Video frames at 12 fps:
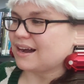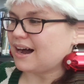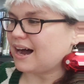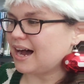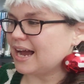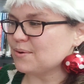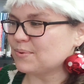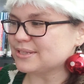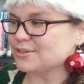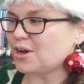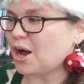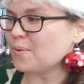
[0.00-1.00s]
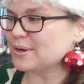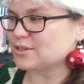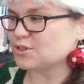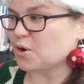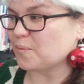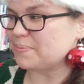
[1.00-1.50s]
"I wasn't
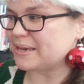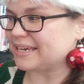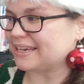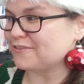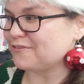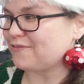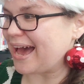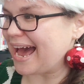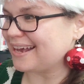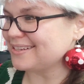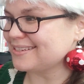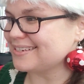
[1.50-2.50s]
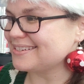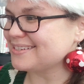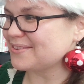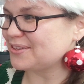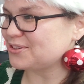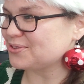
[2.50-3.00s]
always so big and fast,"
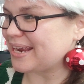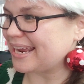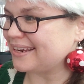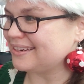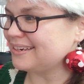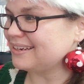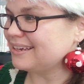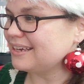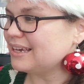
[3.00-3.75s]
said the train.